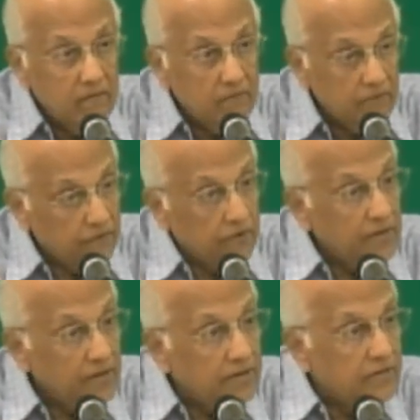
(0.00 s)
for
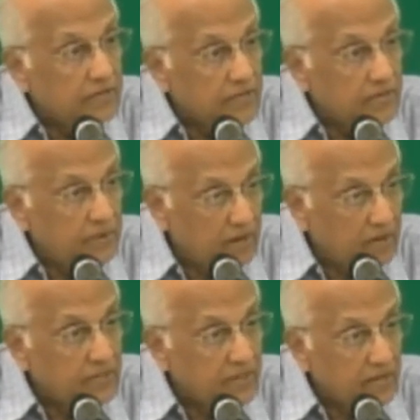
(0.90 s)
40 years, he'd
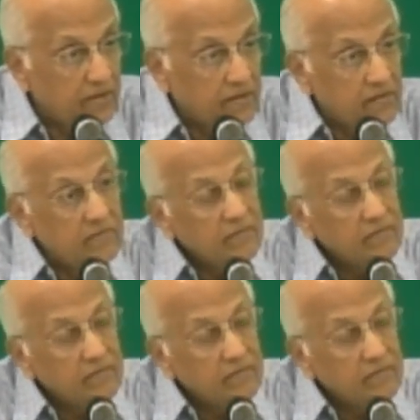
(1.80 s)
been sitting there.